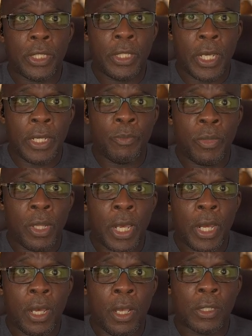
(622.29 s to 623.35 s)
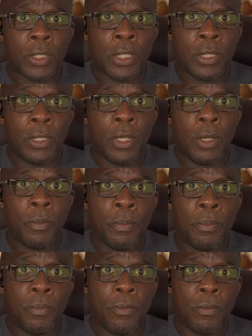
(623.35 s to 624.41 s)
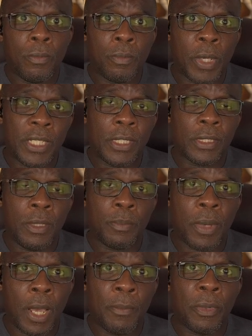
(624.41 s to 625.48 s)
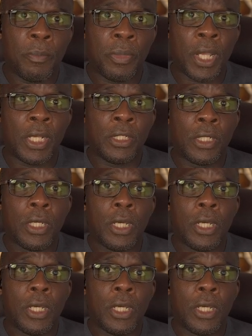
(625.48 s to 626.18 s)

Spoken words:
their hearts can basically pump blood